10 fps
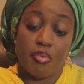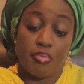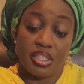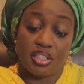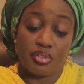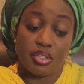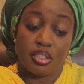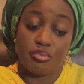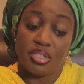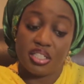
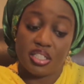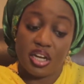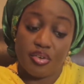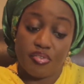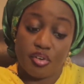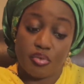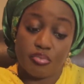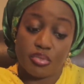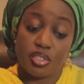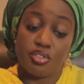mentoring, prisoner
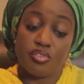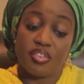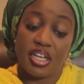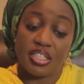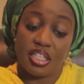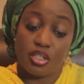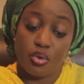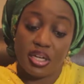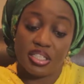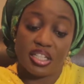reforms, juvenile
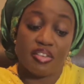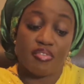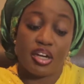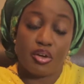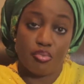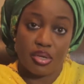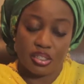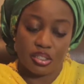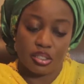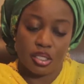delinquents, and
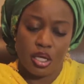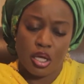environment.